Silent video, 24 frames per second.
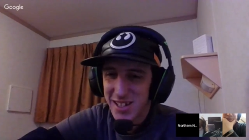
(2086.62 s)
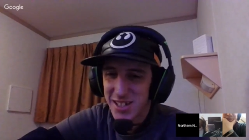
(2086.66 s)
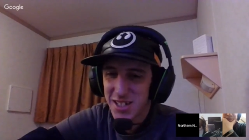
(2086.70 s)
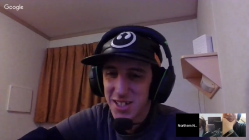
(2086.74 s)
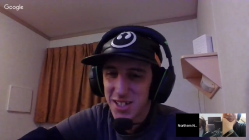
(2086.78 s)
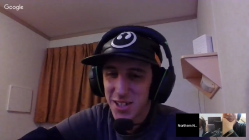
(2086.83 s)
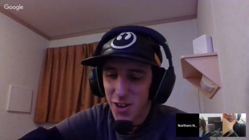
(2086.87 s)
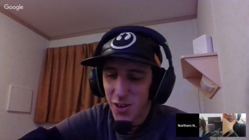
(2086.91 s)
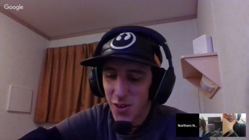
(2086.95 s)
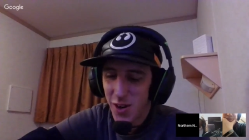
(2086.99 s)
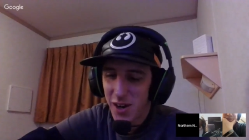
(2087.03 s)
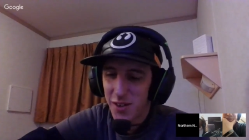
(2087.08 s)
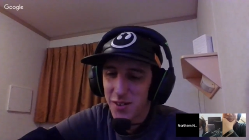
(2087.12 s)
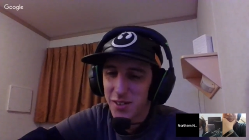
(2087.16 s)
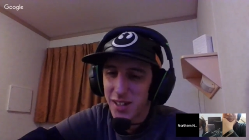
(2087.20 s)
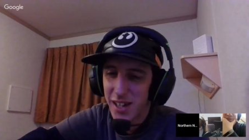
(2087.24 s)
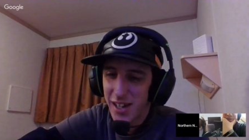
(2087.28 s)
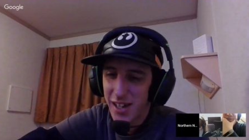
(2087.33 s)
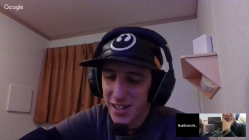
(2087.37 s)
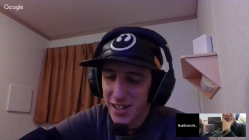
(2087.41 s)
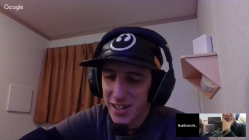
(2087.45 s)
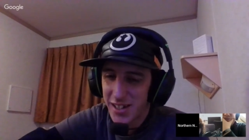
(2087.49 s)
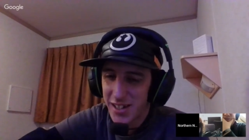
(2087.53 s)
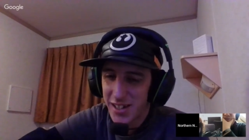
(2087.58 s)
so
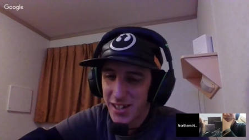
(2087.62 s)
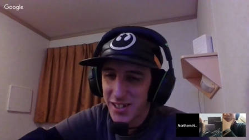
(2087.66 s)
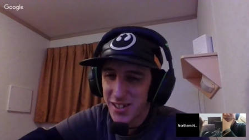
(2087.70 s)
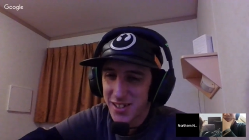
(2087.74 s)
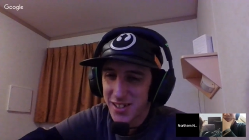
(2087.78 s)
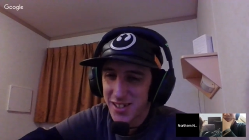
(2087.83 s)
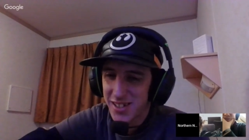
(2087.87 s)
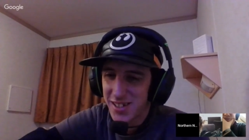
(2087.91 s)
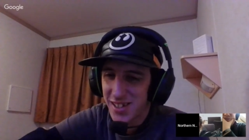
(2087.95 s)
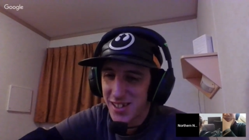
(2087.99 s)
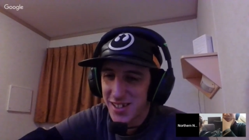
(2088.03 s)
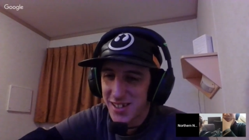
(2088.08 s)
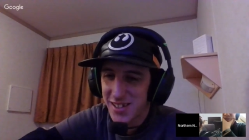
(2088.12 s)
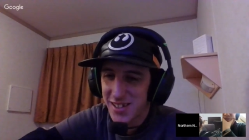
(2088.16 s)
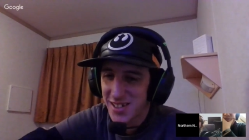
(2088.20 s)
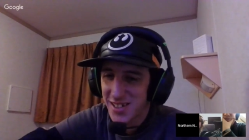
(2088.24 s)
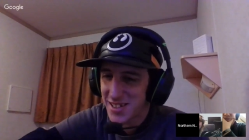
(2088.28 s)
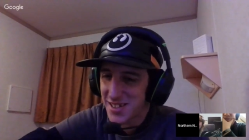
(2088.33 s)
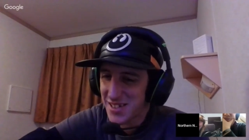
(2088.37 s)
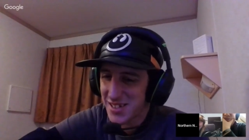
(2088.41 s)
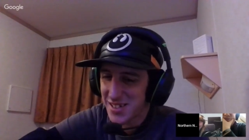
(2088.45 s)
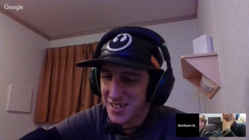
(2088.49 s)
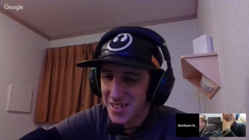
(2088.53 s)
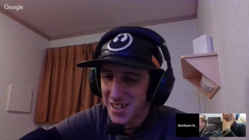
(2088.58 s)
outlandish. It's
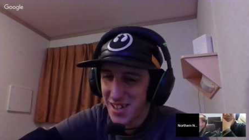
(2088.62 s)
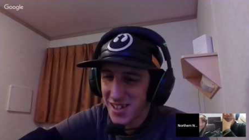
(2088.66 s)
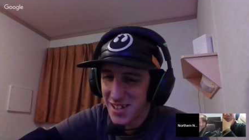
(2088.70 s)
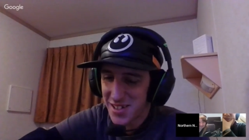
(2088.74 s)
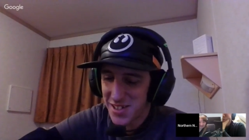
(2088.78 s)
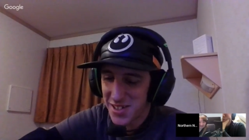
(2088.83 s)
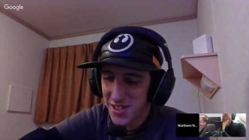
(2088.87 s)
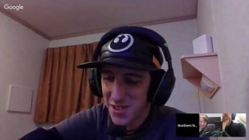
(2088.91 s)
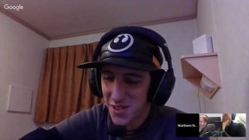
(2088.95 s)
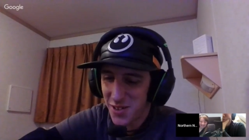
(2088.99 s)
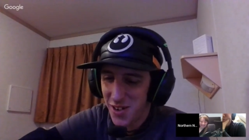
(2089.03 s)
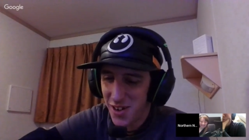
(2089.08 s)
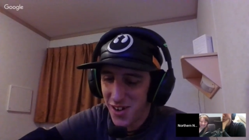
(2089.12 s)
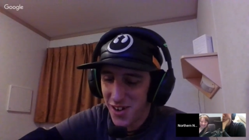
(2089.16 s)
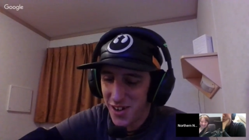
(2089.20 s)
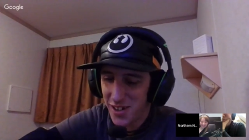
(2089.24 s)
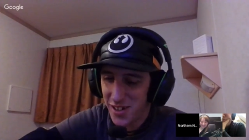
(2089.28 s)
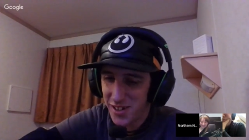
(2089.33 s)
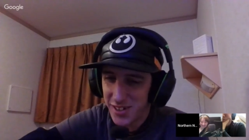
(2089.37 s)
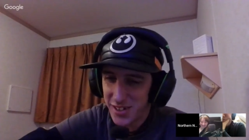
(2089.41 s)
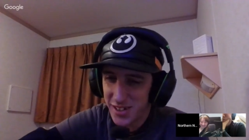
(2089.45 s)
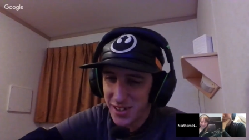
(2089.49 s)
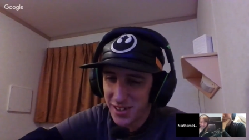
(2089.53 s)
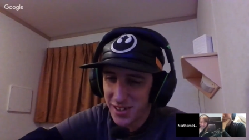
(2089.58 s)
so
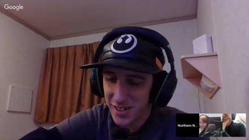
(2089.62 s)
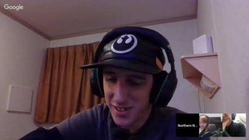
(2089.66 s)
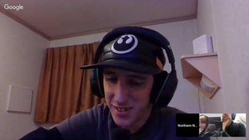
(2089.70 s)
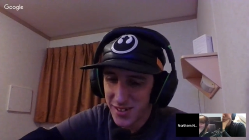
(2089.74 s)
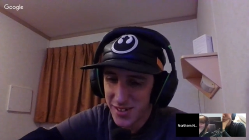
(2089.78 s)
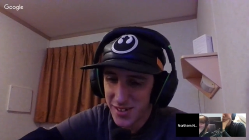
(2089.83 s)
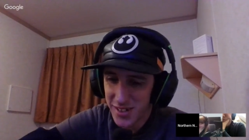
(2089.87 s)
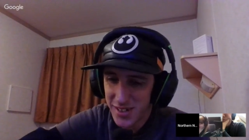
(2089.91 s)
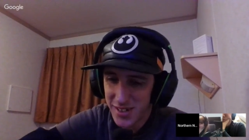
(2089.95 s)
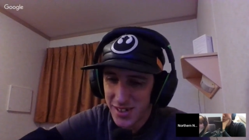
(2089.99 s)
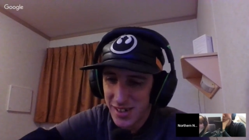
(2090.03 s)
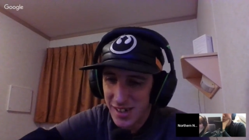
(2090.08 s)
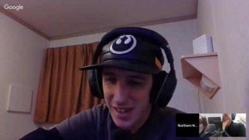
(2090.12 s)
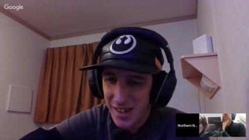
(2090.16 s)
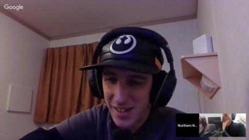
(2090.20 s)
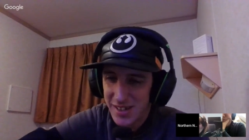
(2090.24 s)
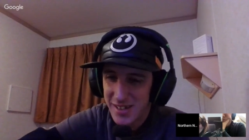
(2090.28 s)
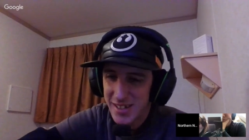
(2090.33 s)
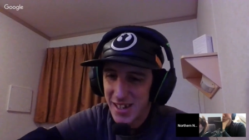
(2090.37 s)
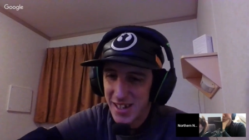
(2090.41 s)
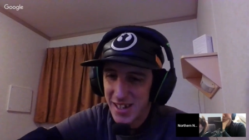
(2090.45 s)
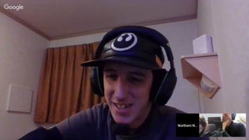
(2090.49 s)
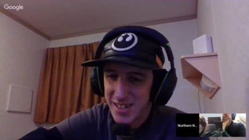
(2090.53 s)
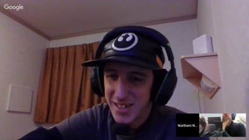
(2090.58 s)
hard to
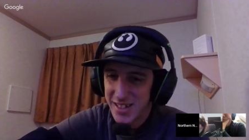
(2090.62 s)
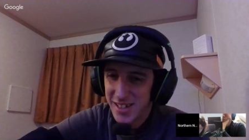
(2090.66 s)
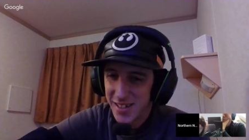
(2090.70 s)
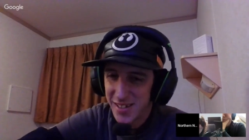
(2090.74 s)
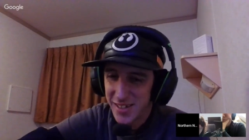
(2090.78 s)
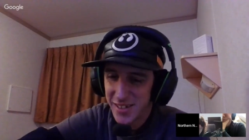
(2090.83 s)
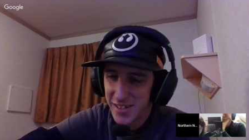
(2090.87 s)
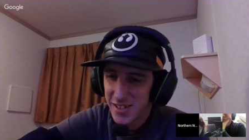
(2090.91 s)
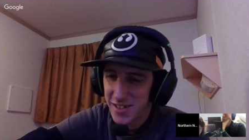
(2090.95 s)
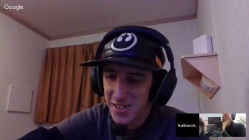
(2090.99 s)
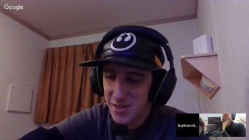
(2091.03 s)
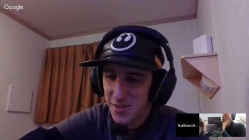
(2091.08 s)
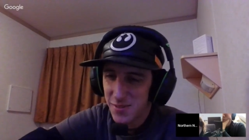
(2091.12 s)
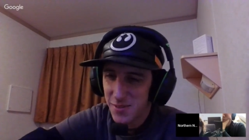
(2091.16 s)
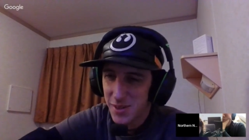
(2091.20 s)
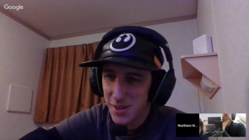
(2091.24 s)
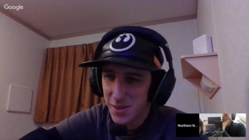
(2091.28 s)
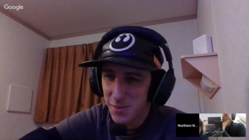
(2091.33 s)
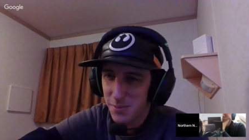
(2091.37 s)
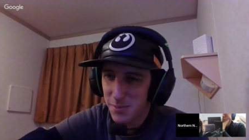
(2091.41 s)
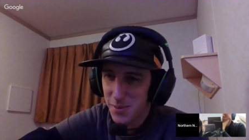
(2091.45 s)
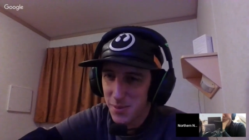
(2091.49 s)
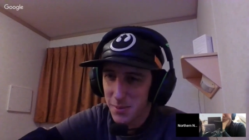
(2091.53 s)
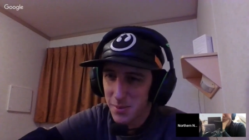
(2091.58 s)
take serious
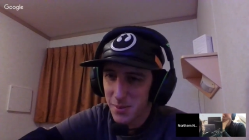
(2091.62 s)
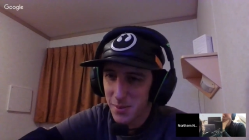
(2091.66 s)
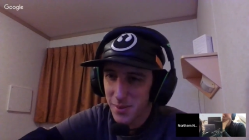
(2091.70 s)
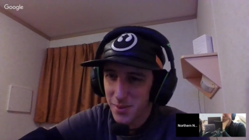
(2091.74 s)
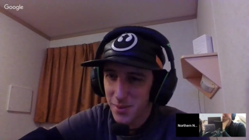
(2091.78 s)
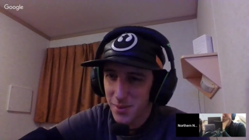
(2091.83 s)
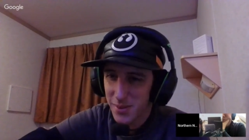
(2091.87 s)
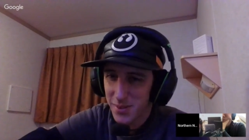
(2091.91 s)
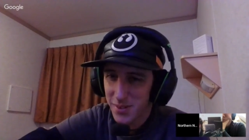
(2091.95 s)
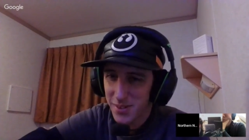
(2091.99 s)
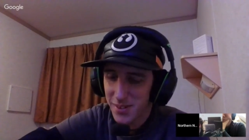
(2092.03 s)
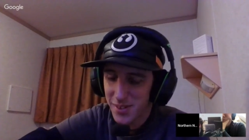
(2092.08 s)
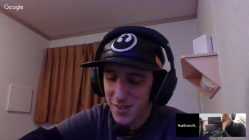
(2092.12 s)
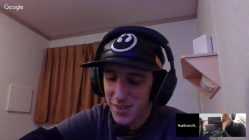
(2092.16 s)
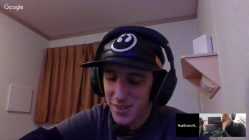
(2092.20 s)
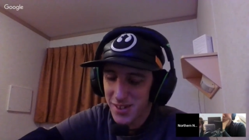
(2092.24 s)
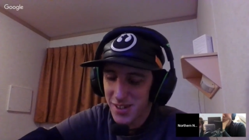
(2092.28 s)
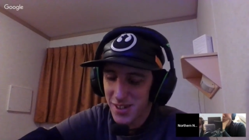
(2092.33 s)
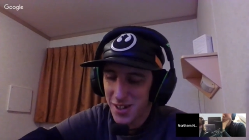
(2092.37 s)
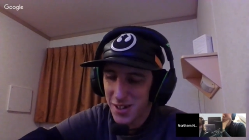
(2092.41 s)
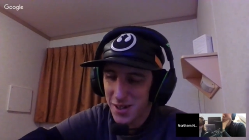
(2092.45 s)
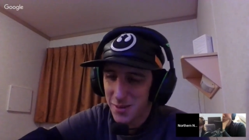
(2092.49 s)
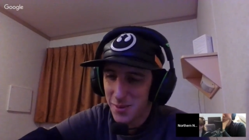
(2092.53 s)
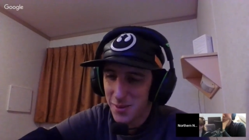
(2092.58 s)
when people
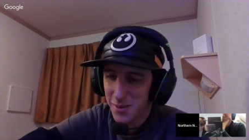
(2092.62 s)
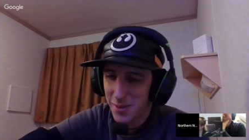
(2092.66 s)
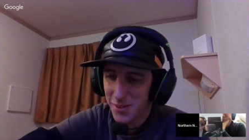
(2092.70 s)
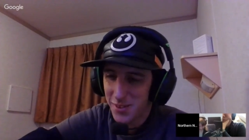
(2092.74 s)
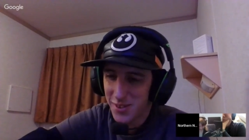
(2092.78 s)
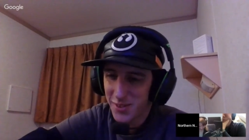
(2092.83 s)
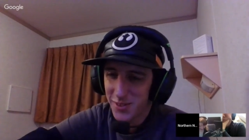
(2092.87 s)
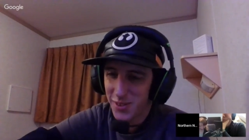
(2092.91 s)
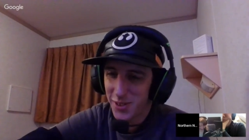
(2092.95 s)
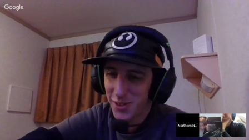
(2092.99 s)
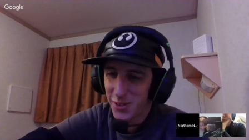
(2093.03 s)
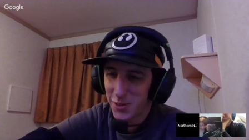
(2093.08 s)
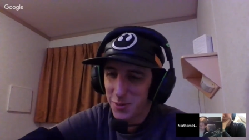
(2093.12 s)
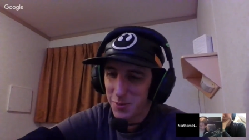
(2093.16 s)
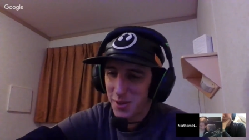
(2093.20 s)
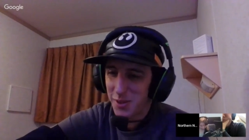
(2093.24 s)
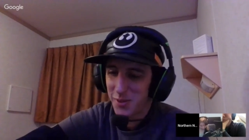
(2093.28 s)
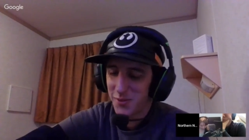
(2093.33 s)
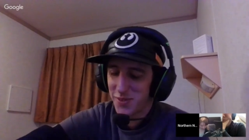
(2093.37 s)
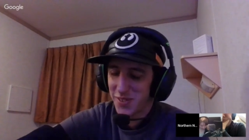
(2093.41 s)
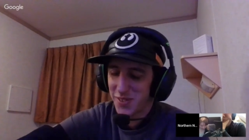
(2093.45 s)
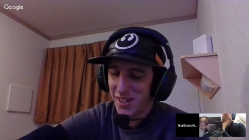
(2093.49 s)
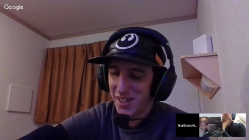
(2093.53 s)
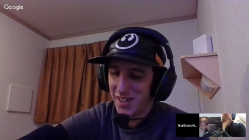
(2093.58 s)
talk about the Earth being
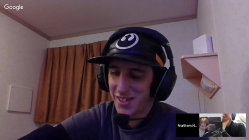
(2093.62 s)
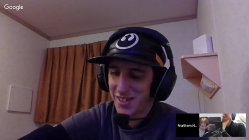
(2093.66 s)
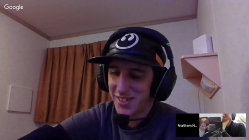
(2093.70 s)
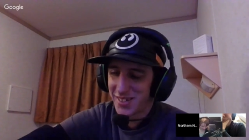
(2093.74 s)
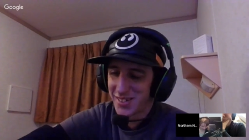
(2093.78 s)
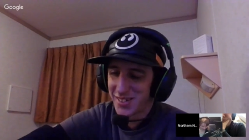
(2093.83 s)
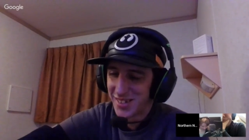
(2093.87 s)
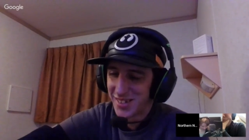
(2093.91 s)
flat.